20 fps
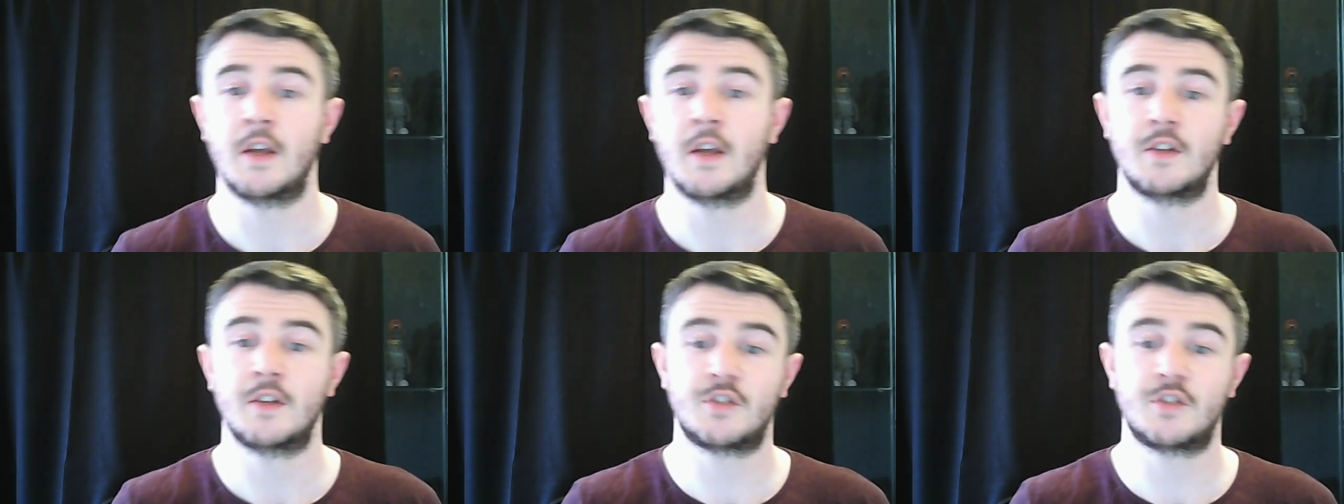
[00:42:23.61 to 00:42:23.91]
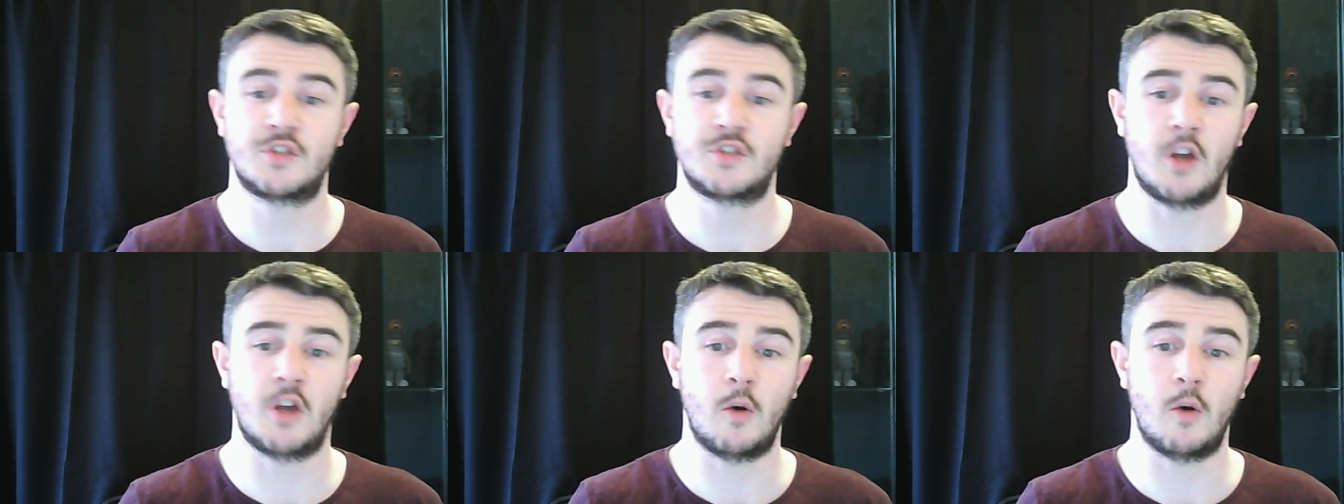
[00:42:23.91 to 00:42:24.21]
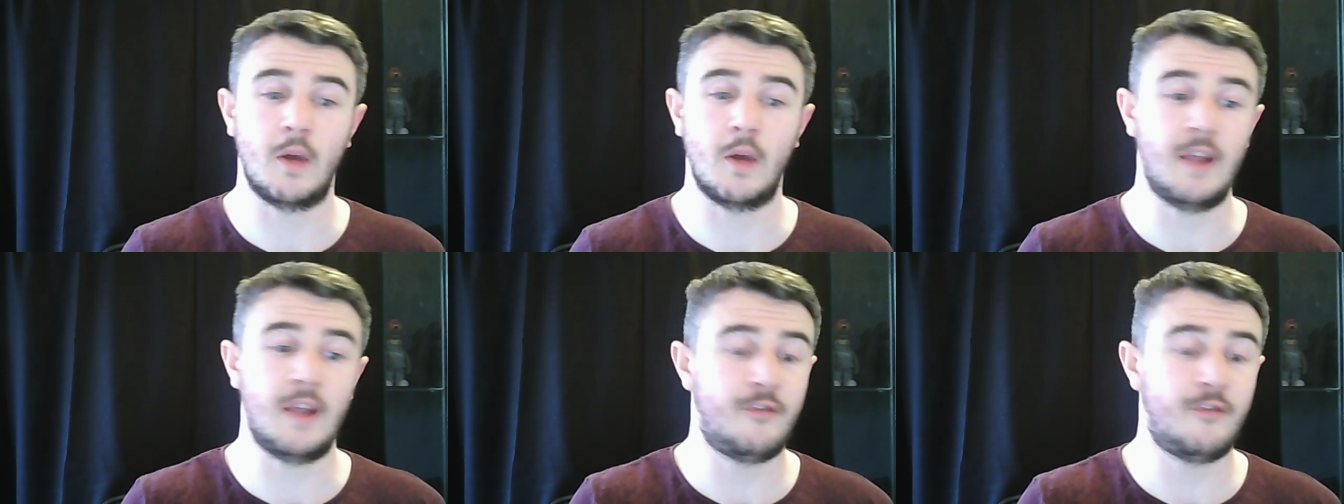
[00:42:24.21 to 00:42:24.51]

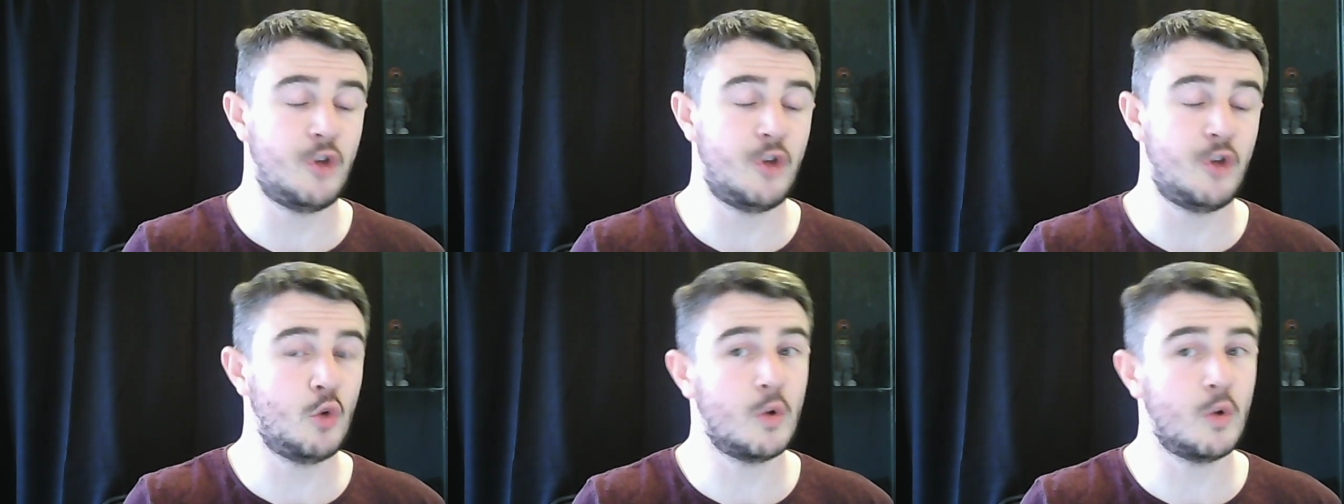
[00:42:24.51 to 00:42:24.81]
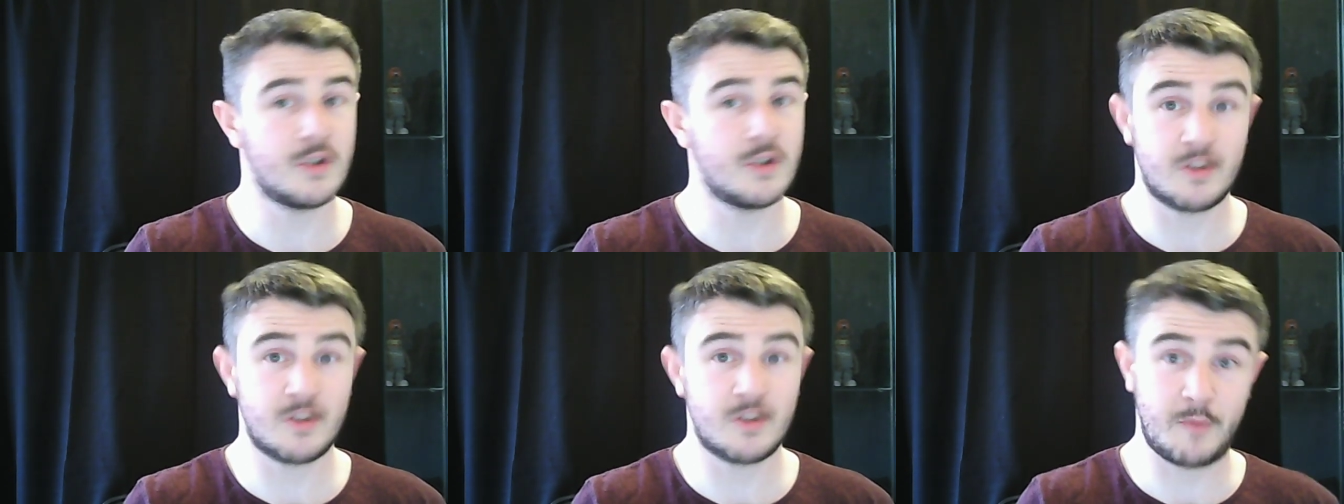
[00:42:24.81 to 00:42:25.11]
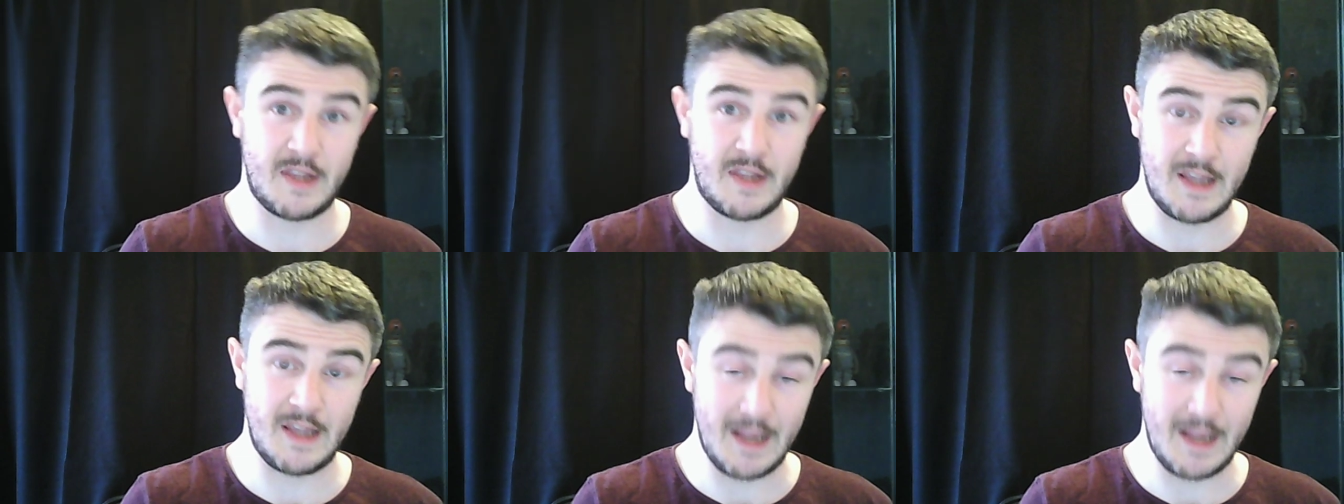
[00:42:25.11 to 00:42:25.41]
So if you want to
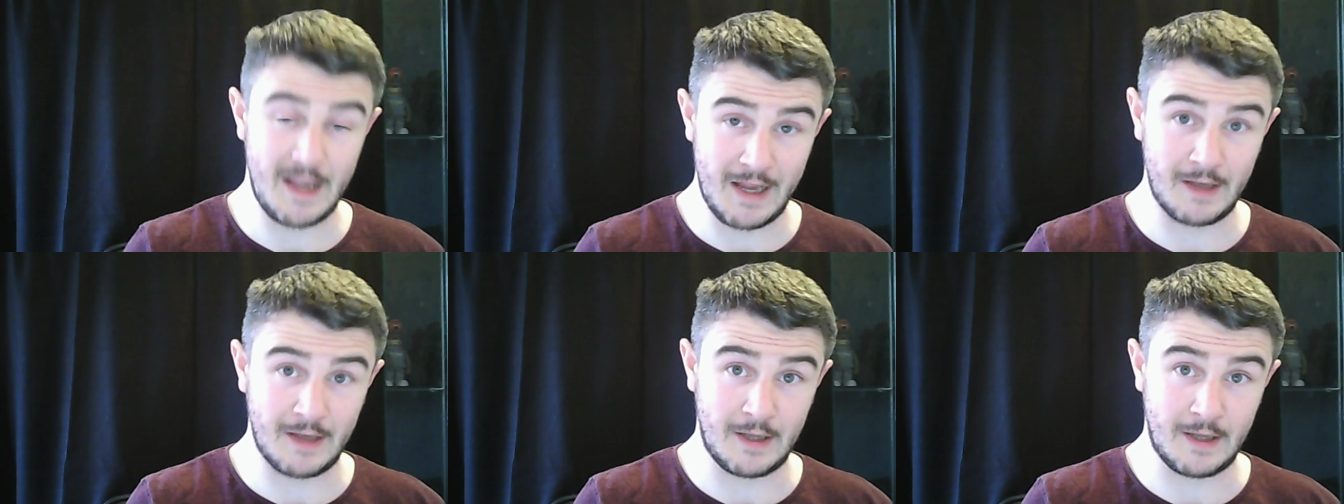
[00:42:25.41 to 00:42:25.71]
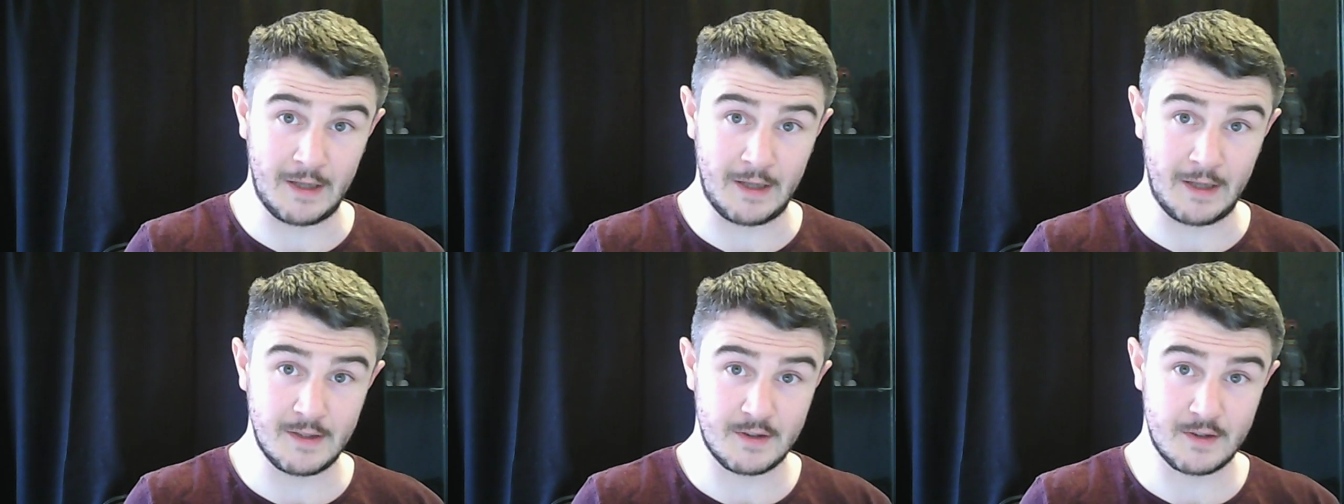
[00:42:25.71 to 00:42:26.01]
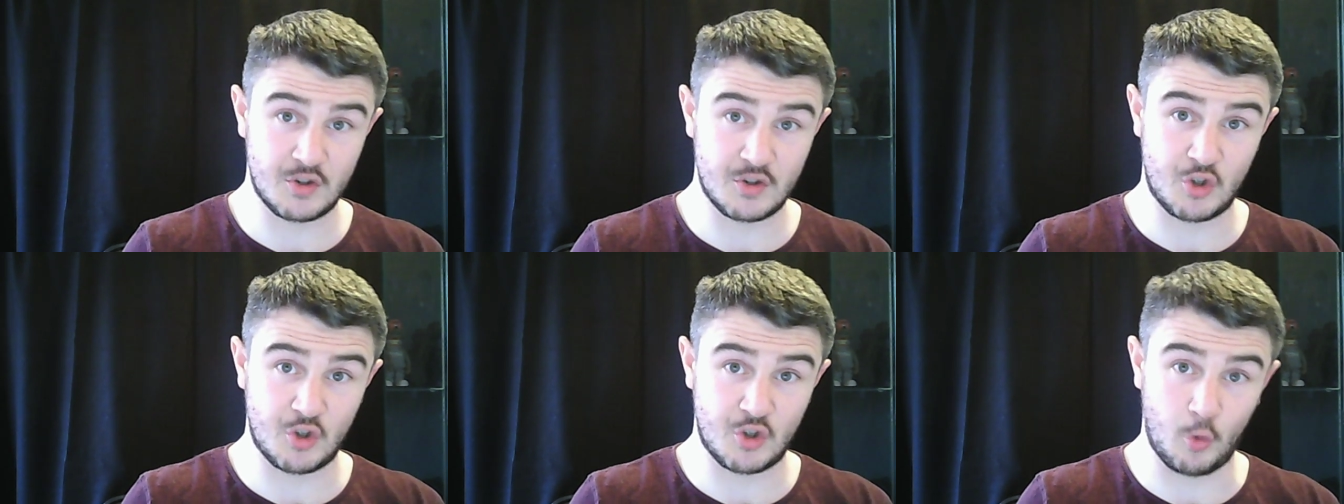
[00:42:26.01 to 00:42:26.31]
be in it
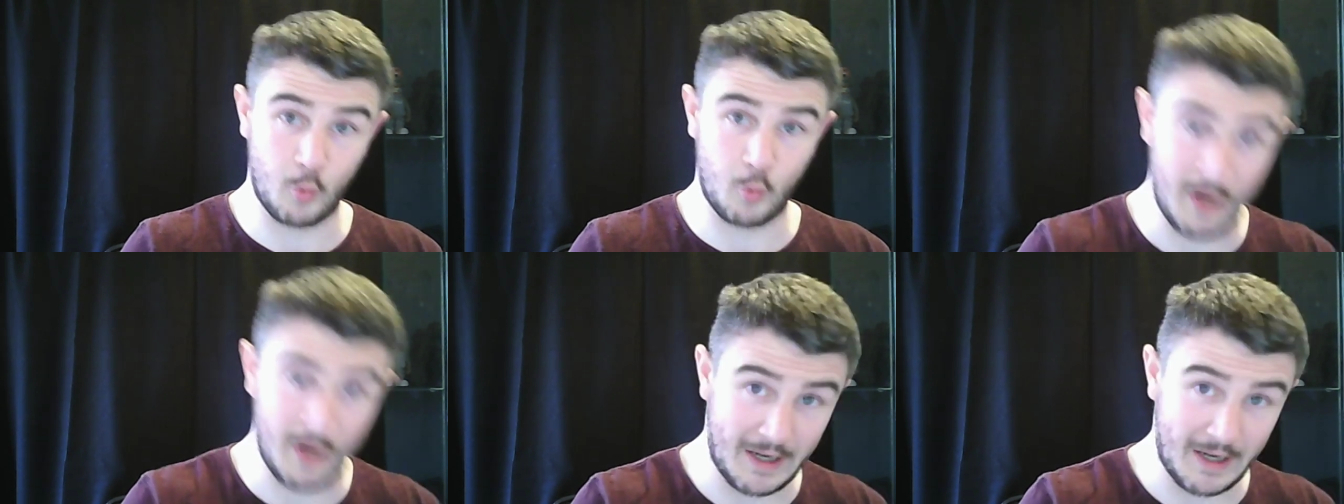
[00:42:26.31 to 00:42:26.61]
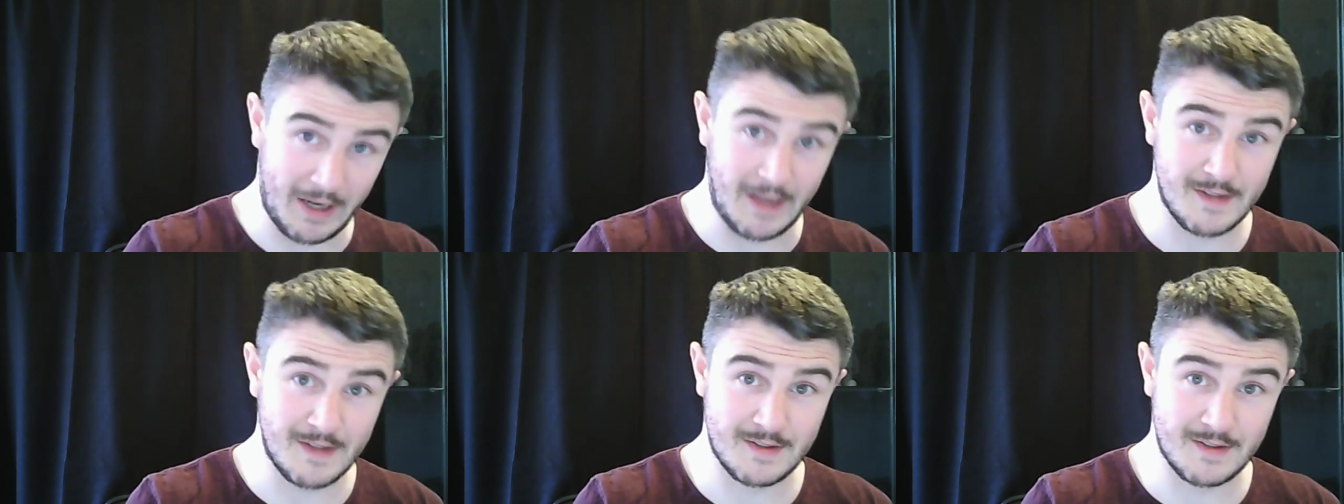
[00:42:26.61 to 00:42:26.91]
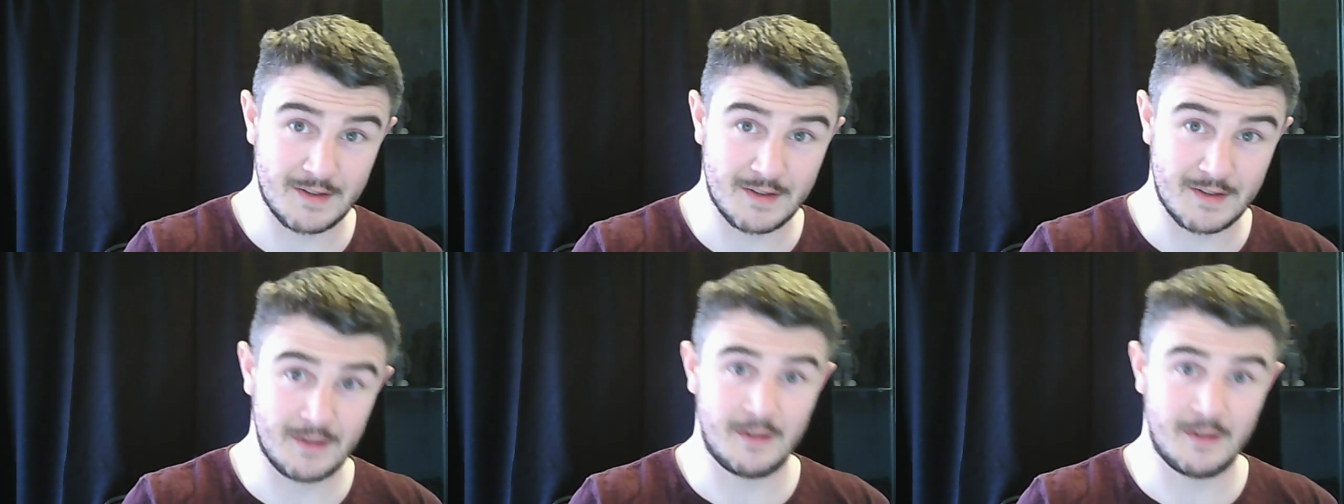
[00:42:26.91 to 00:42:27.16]
to win it,